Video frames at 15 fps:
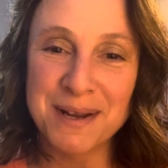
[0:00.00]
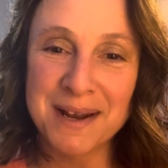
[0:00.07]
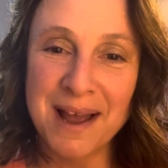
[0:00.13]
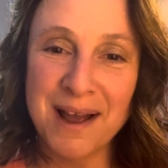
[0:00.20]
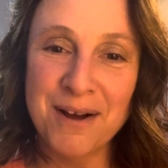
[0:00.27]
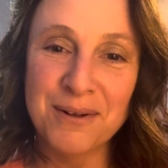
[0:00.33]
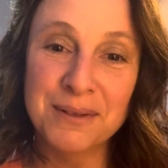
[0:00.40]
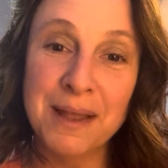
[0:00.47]

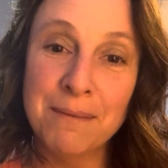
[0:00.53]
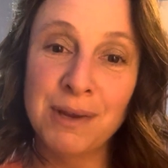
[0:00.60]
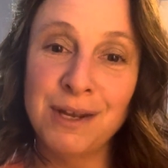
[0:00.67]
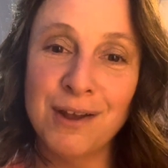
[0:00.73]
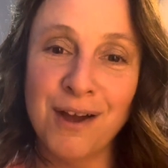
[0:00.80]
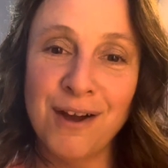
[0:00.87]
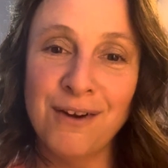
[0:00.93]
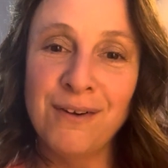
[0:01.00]
now, let me
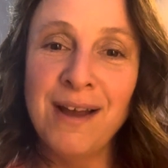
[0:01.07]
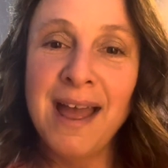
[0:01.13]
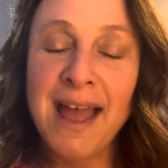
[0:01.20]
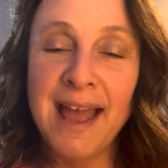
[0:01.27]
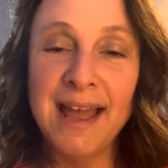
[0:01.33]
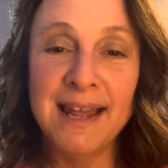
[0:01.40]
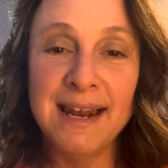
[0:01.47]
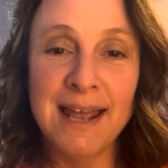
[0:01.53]
know.
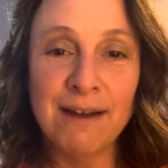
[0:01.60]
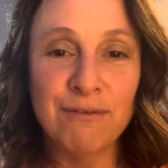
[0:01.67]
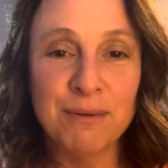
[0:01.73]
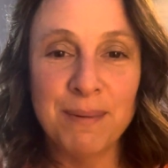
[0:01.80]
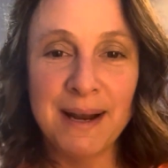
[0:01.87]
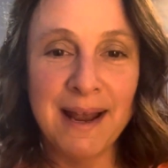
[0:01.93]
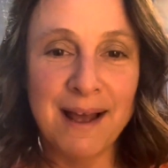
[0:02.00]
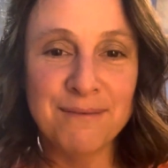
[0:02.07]
And
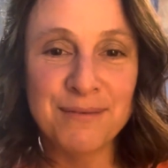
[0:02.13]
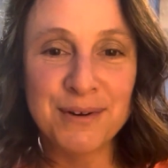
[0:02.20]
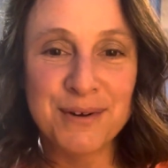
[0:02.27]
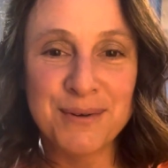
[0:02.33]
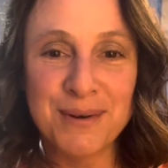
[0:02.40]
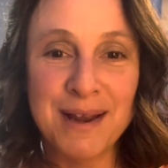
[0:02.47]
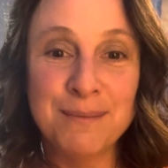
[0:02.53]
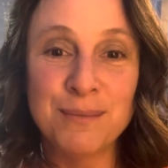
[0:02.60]
everybody have a
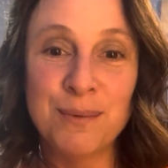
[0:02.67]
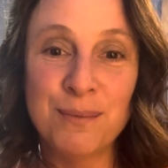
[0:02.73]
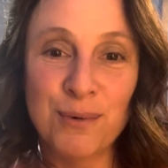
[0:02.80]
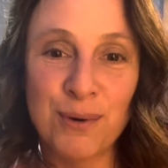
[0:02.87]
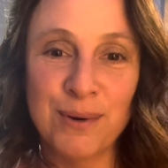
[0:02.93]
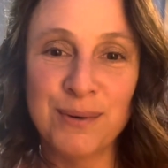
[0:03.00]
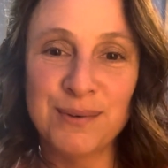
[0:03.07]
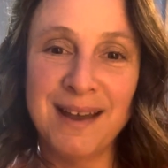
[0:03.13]
great
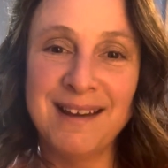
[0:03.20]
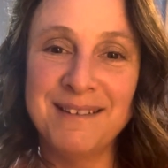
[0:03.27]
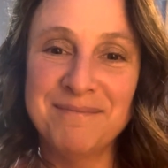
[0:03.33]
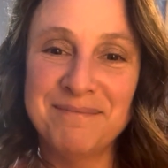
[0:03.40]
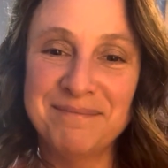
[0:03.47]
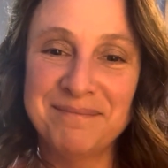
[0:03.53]
Memorial Day.